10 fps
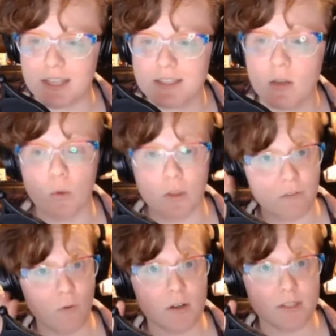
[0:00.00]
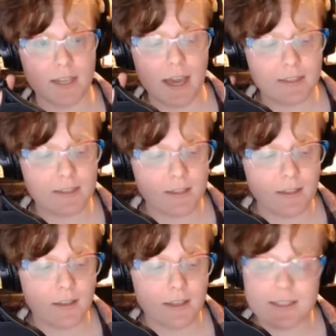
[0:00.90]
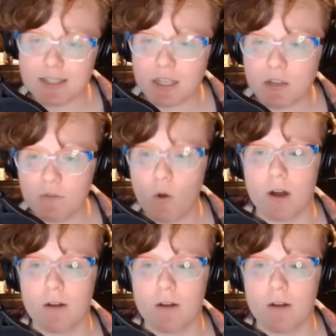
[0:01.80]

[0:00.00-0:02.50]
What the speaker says: with 4 sides is a D4.